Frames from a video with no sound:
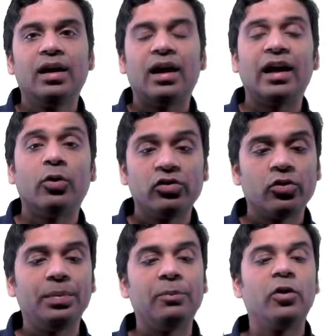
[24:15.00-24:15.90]
And also
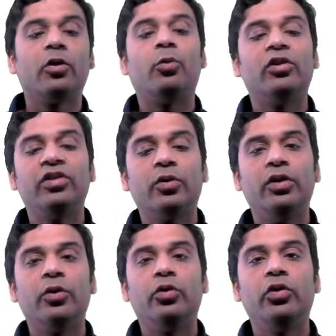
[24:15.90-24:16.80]
people who are watching on
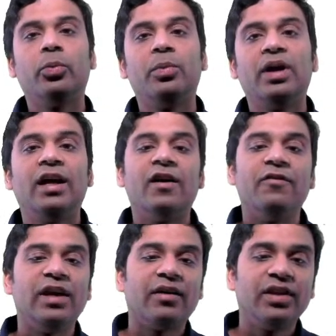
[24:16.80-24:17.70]
YouTube,
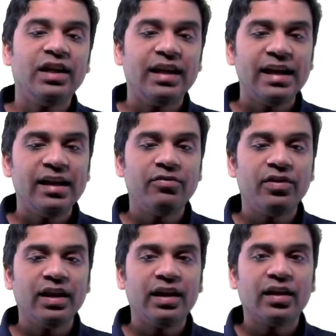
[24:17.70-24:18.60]
we have the daily
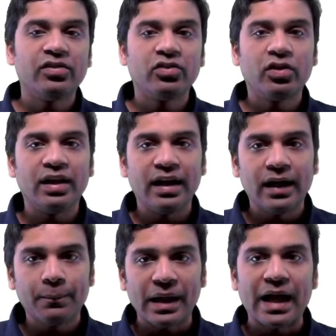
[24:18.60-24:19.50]
free classes on
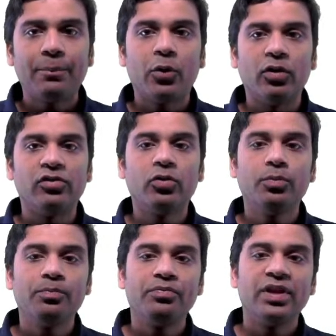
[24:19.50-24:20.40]
Gradeup app
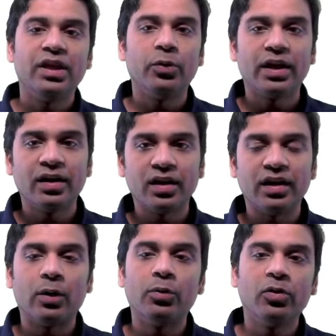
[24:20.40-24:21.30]
also. You can
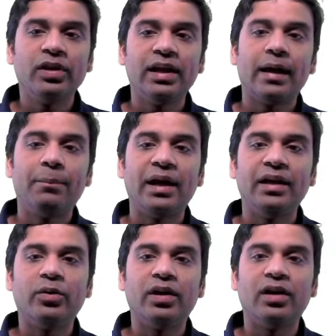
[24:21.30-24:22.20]
download the app and
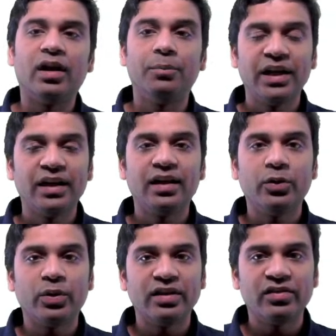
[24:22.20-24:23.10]
you can update it.
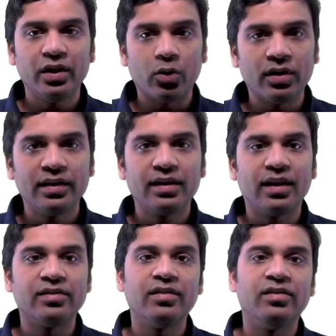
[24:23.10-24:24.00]
You can see all the
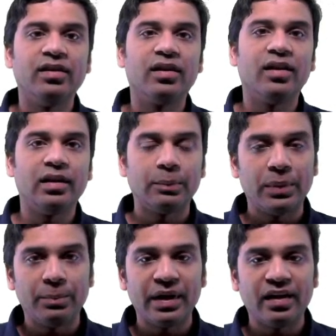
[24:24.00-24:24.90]
classes here under the
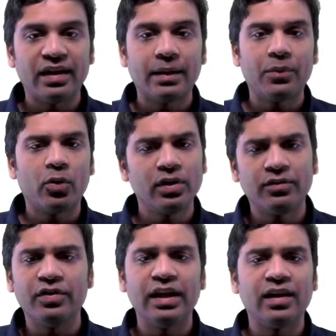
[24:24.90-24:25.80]
Prepare tab, all the
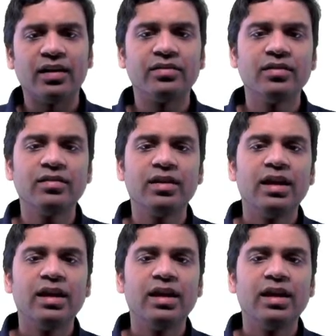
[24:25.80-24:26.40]
free classes.